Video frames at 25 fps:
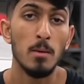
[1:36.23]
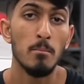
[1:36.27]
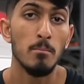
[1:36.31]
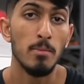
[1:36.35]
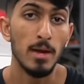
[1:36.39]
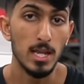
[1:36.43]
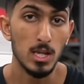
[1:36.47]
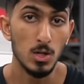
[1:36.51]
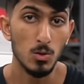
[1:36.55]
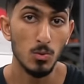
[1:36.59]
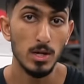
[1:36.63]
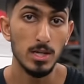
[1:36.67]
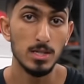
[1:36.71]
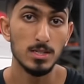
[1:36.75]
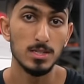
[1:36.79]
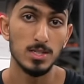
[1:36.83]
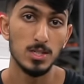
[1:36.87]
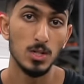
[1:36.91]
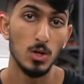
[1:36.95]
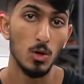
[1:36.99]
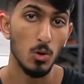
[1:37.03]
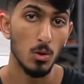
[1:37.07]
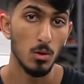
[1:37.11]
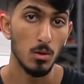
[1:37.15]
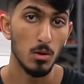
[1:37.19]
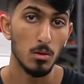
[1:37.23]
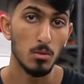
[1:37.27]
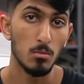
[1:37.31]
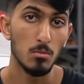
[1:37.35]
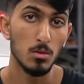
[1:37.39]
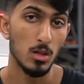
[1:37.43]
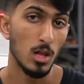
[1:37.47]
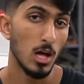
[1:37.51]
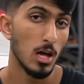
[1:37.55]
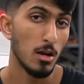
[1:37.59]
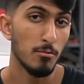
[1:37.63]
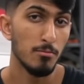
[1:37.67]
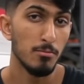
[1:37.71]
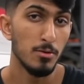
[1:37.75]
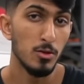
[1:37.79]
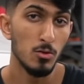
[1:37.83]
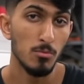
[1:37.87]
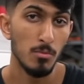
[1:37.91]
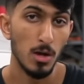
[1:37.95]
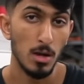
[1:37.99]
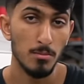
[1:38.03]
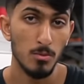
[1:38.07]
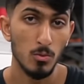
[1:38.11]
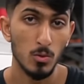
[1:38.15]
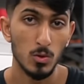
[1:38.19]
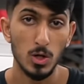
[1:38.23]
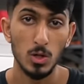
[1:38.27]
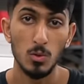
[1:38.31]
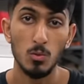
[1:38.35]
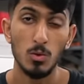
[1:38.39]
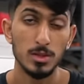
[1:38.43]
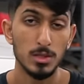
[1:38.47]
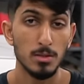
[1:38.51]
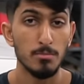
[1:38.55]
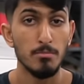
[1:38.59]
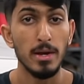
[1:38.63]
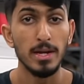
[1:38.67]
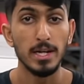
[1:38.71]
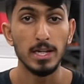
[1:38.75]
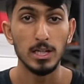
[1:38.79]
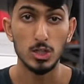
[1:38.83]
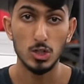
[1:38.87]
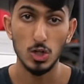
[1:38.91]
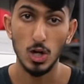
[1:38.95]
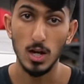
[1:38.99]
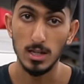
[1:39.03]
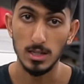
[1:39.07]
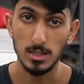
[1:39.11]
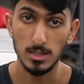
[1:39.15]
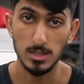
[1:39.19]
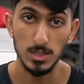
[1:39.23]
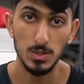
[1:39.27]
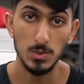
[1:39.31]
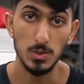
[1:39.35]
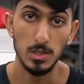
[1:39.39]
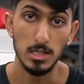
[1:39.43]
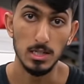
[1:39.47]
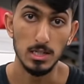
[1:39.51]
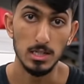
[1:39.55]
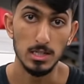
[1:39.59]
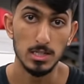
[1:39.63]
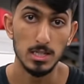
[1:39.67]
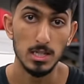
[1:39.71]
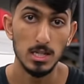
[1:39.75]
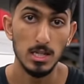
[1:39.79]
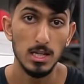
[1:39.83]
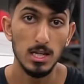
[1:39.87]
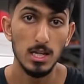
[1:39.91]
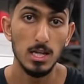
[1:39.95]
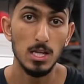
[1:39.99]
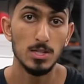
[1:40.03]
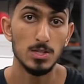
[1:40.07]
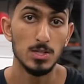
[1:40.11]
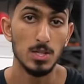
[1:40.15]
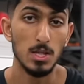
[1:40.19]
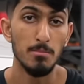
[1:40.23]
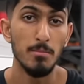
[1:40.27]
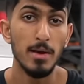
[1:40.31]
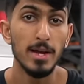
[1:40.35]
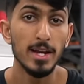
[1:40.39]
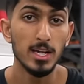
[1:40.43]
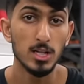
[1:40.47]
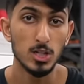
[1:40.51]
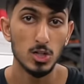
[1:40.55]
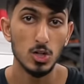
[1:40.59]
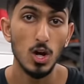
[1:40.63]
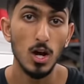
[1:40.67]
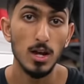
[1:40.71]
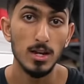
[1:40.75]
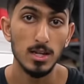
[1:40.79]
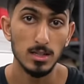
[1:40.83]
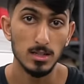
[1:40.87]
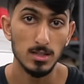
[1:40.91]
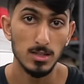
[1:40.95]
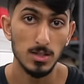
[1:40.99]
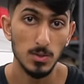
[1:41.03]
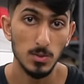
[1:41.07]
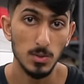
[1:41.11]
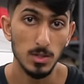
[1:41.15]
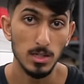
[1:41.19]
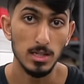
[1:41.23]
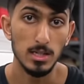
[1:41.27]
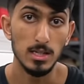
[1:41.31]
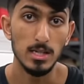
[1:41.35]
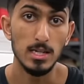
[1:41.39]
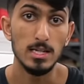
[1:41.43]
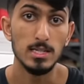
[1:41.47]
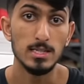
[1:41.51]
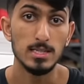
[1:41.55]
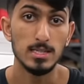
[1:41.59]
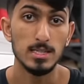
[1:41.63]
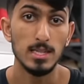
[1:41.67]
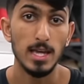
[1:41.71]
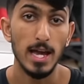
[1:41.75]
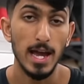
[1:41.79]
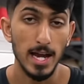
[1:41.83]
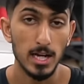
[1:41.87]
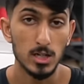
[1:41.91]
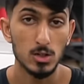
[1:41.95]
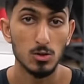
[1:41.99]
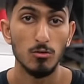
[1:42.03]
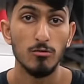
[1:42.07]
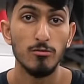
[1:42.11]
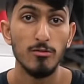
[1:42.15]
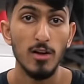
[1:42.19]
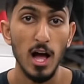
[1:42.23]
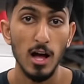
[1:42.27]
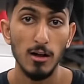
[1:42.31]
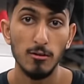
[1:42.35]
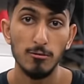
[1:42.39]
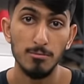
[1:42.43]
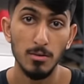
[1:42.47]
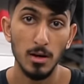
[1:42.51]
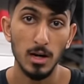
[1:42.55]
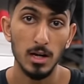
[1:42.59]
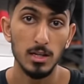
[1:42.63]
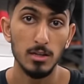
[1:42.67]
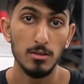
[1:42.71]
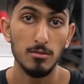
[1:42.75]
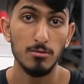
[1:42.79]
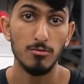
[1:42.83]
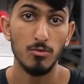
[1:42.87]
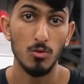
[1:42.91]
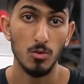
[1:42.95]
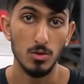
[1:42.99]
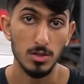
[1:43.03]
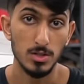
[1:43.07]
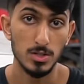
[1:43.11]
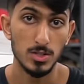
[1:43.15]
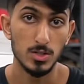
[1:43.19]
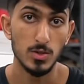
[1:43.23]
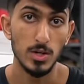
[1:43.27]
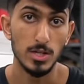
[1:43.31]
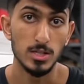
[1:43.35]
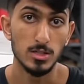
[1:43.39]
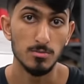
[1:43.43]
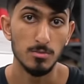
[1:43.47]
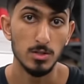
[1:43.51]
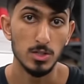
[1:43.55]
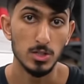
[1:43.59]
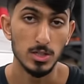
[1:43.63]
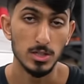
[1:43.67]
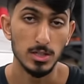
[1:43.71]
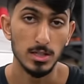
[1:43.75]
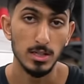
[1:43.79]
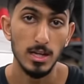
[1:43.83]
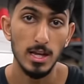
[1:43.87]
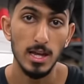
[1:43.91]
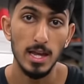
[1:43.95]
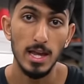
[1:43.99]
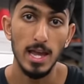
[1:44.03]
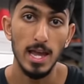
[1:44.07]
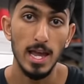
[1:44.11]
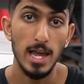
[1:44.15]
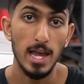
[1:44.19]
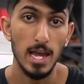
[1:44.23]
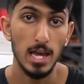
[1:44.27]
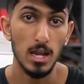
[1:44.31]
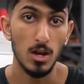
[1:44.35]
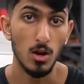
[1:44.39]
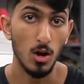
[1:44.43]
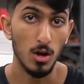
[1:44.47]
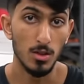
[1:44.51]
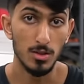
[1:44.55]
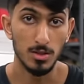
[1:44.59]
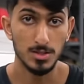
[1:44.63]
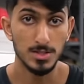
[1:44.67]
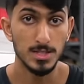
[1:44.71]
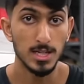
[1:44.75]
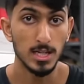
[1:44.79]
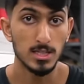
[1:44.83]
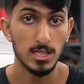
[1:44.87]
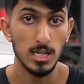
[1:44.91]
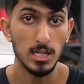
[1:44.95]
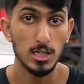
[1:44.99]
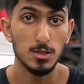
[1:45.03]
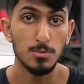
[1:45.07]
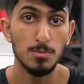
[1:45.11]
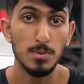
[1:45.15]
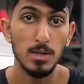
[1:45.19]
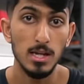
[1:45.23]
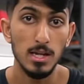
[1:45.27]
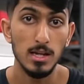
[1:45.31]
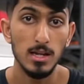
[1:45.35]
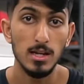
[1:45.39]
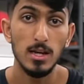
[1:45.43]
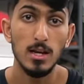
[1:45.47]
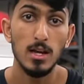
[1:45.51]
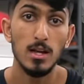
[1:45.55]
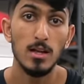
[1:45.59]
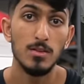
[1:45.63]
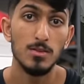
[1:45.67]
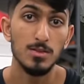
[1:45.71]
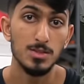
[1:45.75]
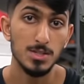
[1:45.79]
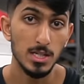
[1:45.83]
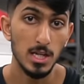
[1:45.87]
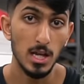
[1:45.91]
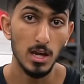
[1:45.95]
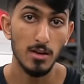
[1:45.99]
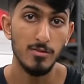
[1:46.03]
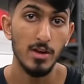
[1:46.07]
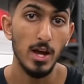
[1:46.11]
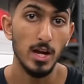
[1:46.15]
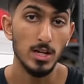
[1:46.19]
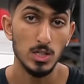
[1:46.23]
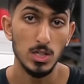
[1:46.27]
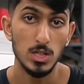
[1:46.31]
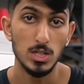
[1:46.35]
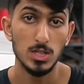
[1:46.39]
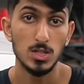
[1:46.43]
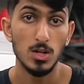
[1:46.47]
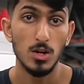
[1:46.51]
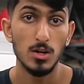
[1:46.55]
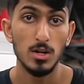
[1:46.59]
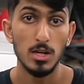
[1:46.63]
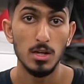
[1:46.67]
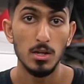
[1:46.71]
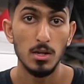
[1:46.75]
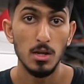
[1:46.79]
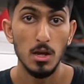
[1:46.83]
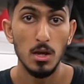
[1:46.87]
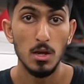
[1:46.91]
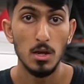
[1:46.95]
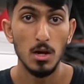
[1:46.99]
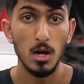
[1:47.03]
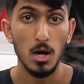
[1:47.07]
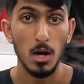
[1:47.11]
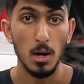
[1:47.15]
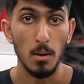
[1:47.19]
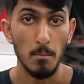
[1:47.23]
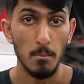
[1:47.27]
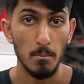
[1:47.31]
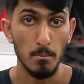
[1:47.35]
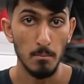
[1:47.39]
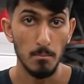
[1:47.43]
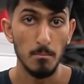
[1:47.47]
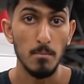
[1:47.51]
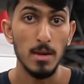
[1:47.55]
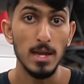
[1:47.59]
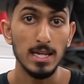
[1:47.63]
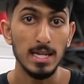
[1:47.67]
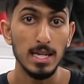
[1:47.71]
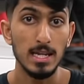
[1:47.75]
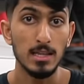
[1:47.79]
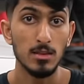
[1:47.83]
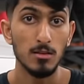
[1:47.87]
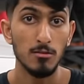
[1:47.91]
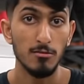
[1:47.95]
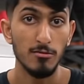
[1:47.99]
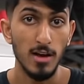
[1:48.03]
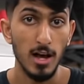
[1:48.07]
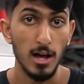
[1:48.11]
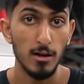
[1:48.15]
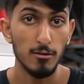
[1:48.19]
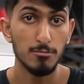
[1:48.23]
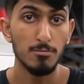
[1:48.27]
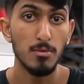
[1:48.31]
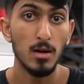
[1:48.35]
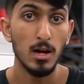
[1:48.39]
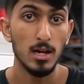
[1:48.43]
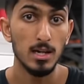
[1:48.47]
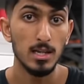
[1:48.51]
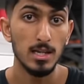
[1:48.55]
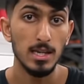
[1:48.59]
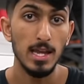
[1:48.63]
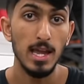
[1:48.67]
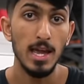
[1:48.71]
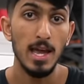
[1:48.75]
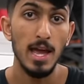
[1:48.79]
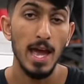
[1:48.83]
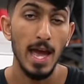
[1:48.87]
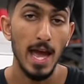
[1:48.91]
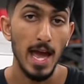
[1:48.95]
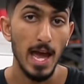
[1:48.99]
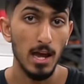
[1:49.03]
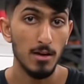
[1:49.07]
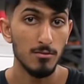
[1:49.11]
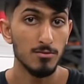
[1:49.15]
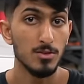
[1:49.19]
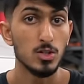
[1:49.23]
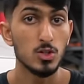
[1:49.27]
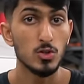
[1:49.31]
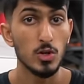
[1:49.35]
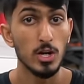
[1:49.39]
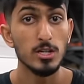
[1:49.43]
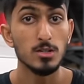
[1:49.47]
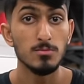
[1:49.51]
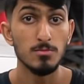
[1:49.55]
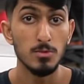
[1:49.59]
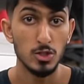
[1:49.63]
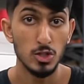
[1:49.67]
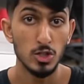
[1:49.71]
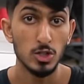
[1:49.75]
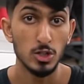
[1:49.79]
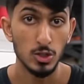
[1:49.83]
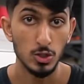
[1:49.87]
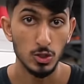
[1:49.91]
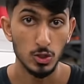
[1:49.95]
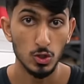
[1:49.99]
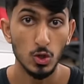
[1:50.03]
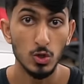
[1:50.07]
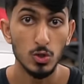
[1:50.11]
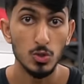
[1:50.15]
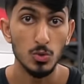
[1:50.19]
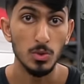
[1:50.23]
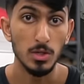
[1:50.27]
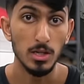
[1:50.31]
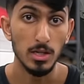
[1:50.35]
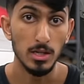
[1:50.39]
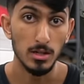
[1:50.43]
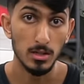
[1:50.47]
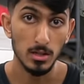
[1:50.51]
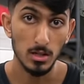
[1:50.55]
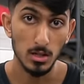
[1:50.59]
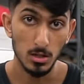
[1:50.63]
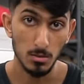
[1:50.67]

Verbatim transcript: But anyways, so a lot of you might be wondering what the mechatronics unit is. So the mechatronics unit is the actual valve body for this transmission. And on the 6HP, ZF actually started uh, making the valve body have the transmission control unit